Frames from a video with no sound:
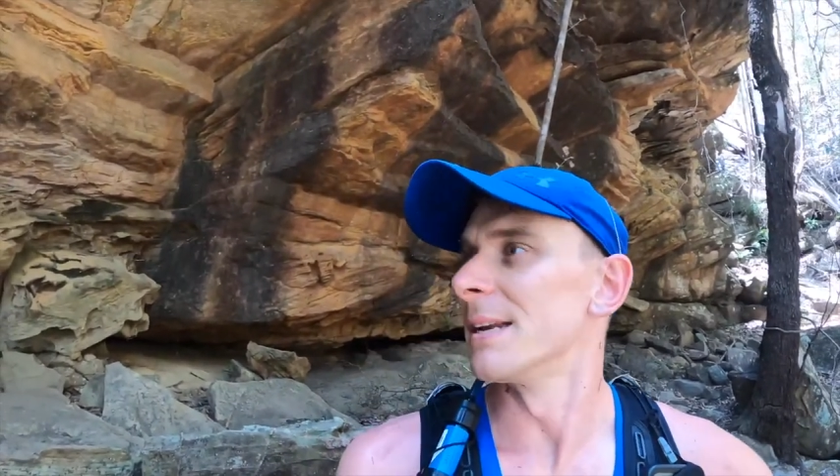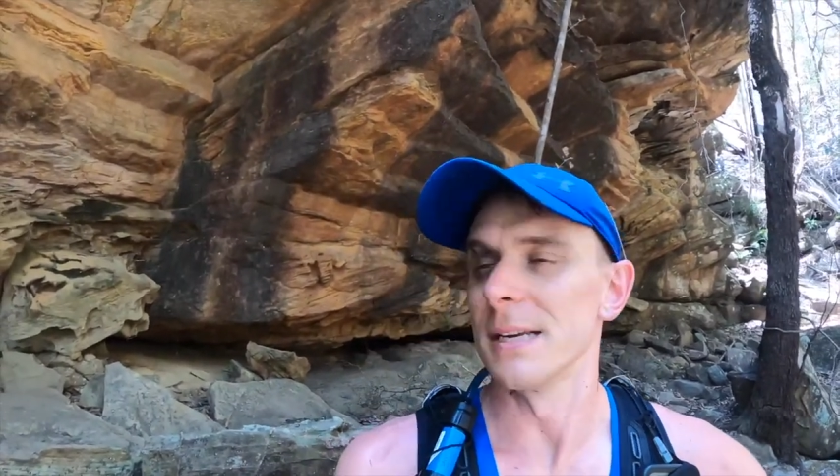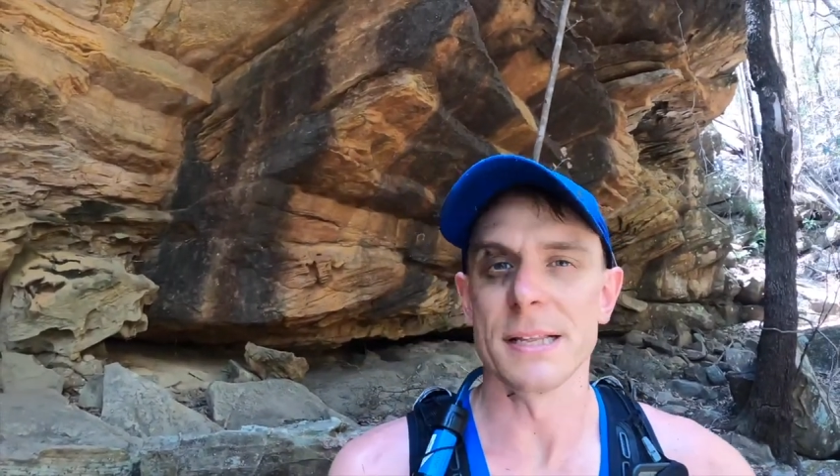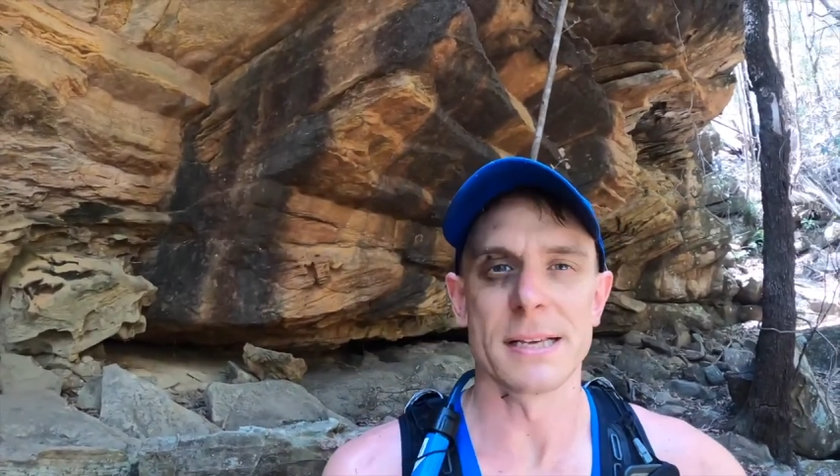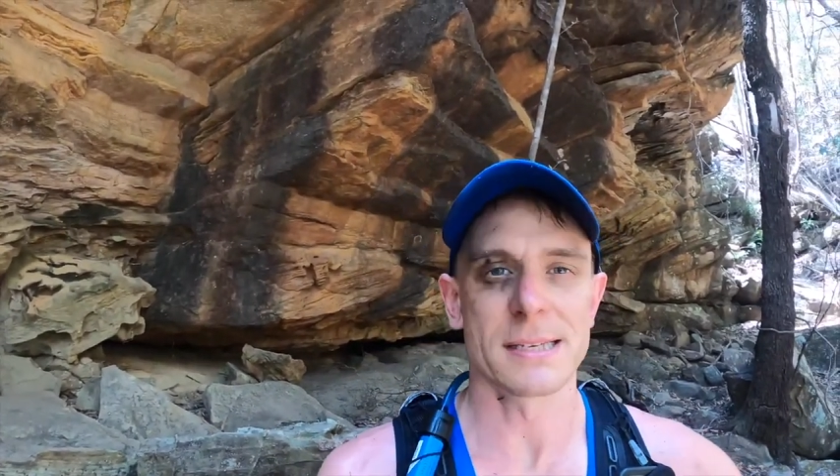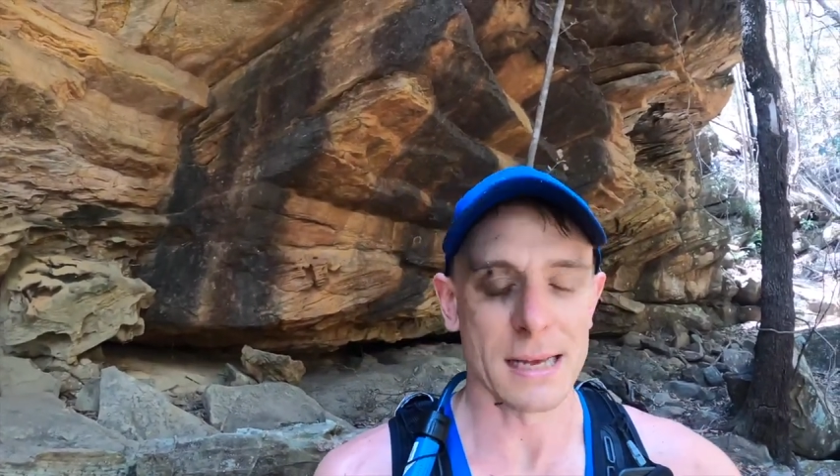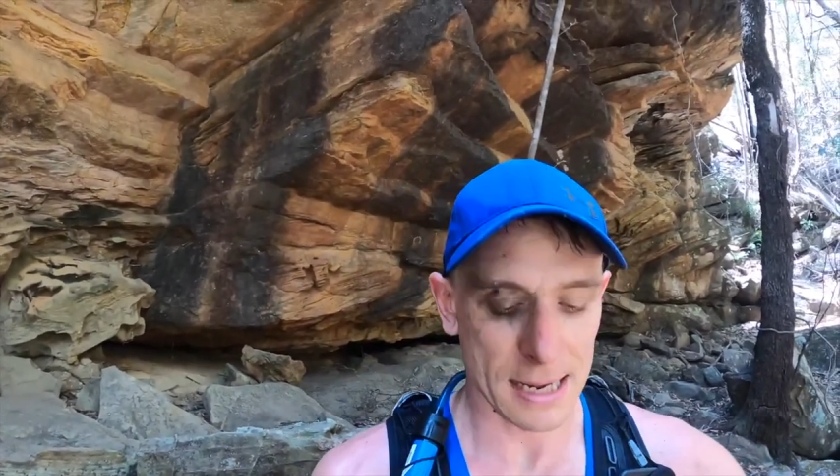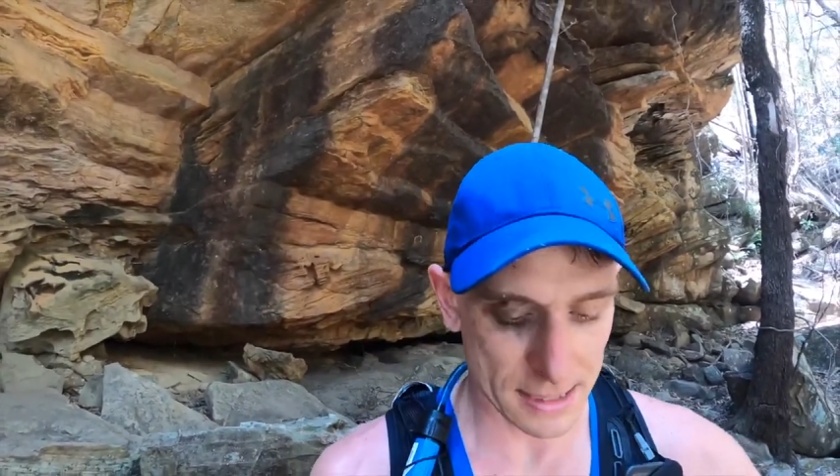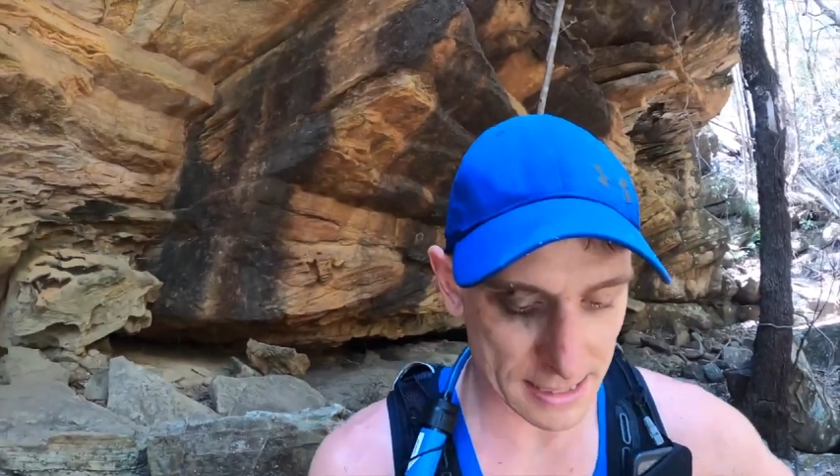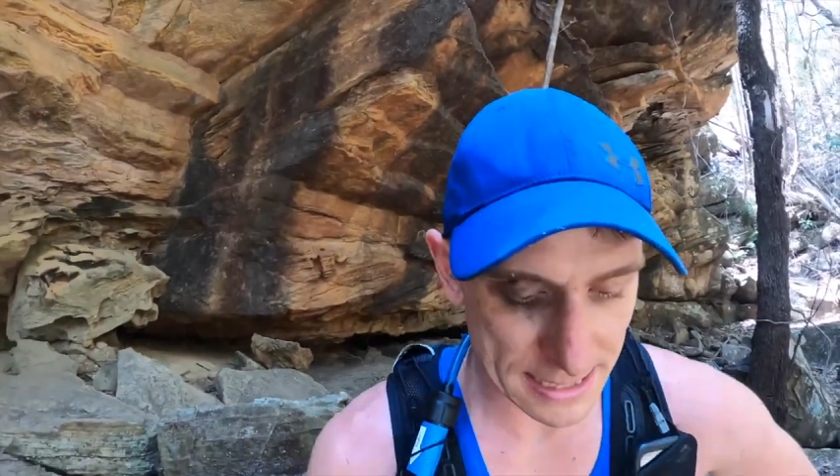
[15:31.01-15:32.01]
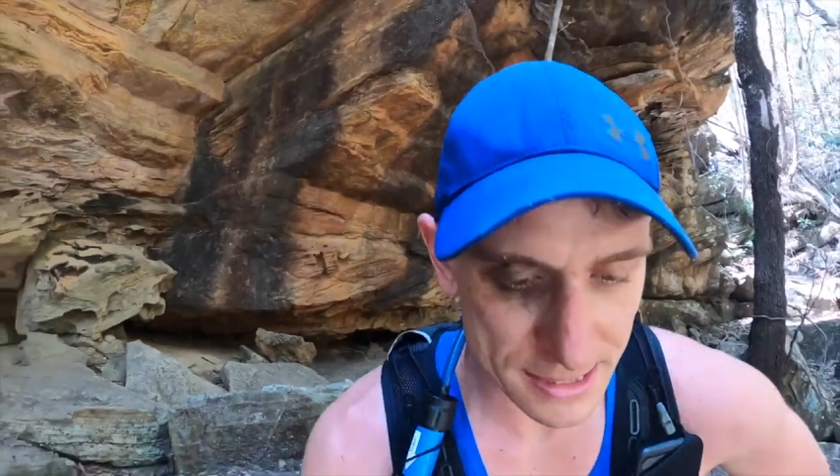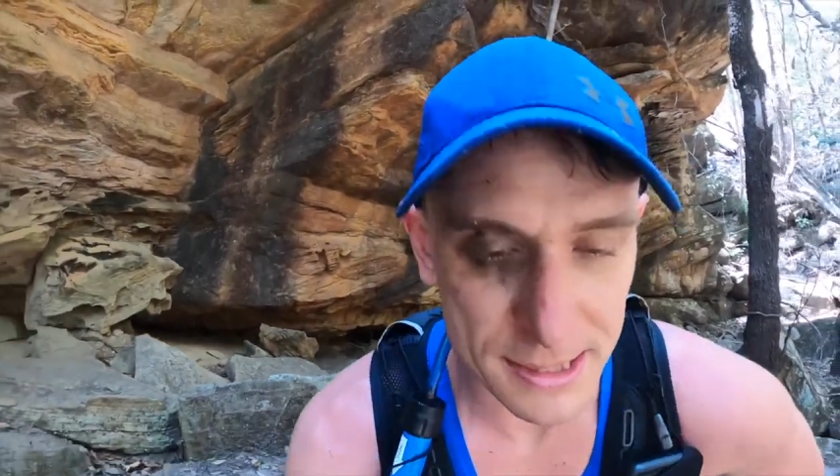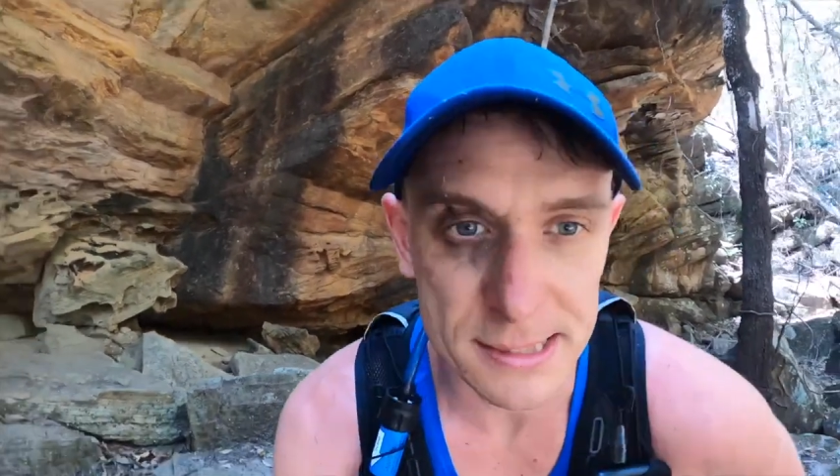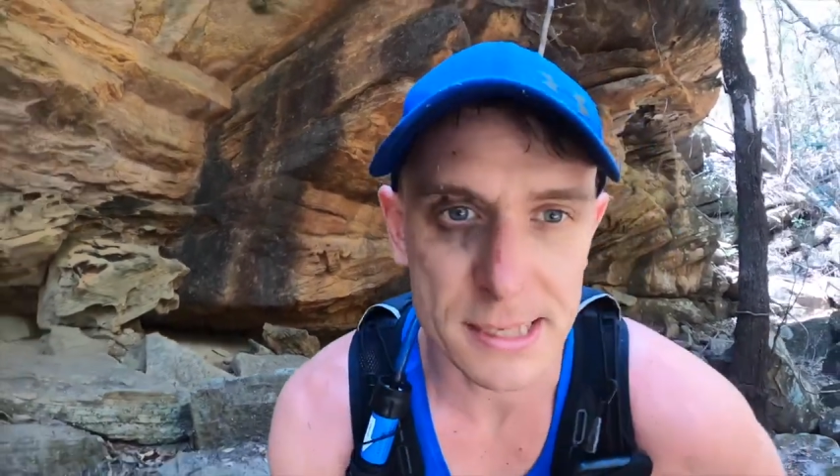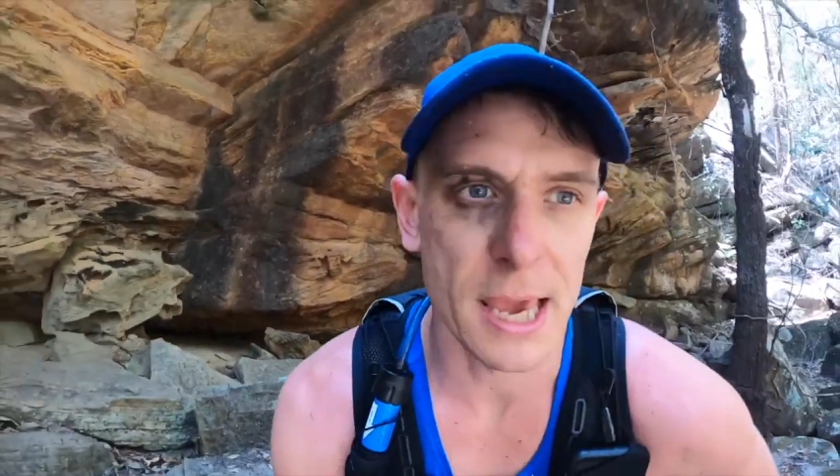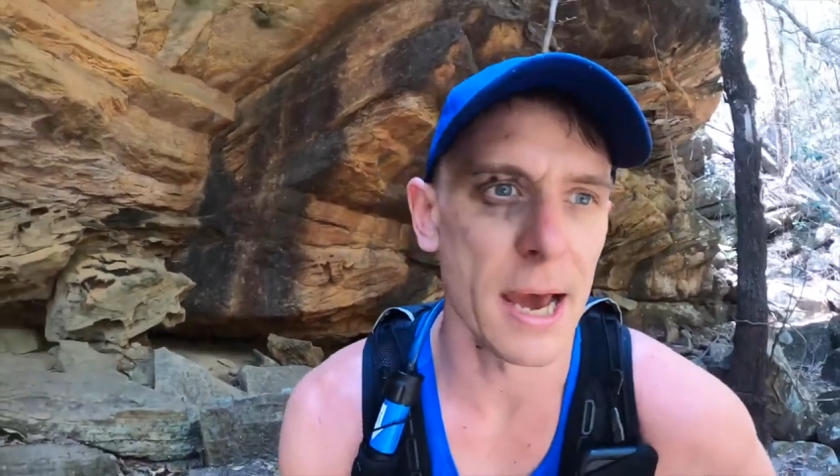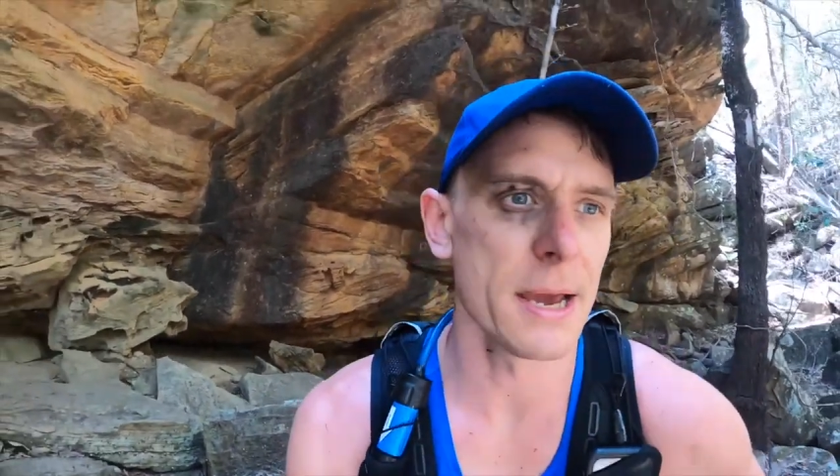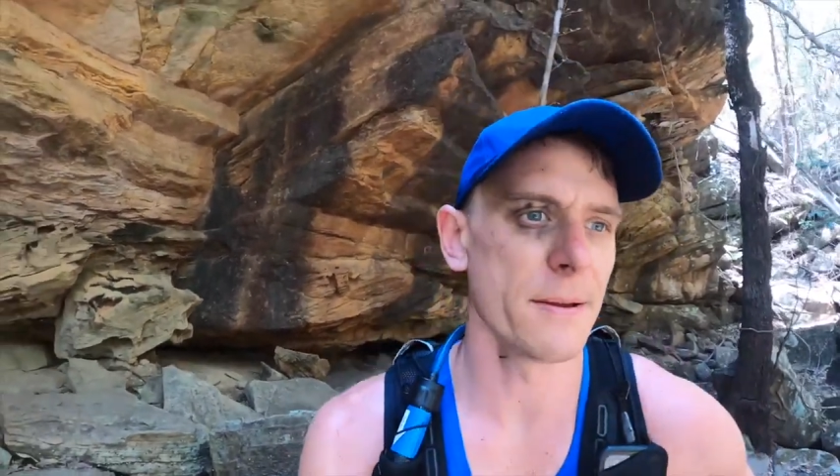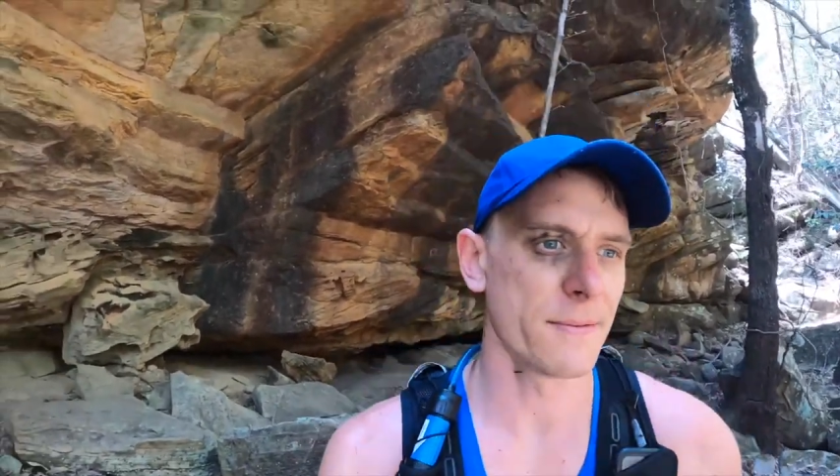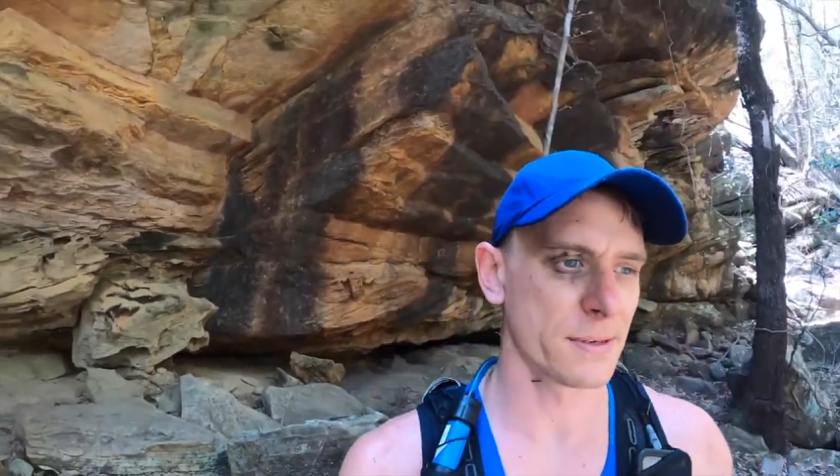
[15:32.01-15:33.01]
Underneath this
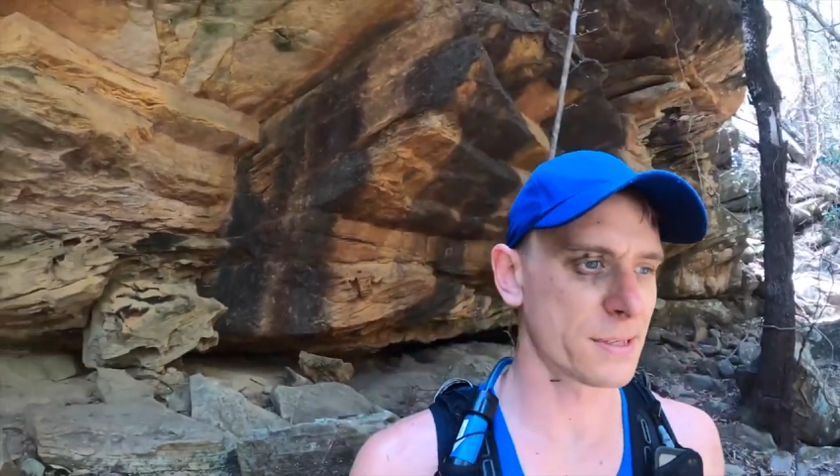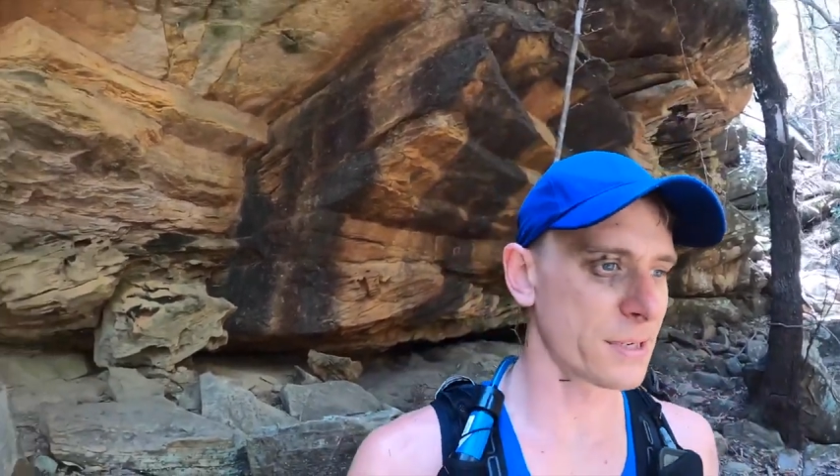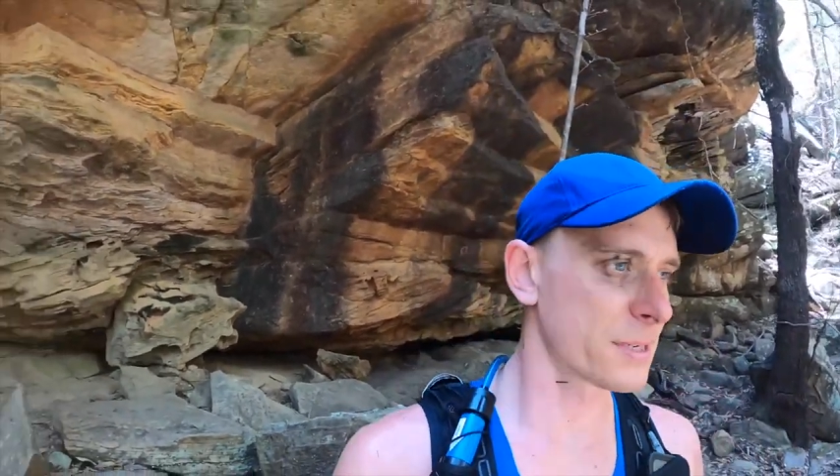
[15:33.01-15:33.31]
cave, it's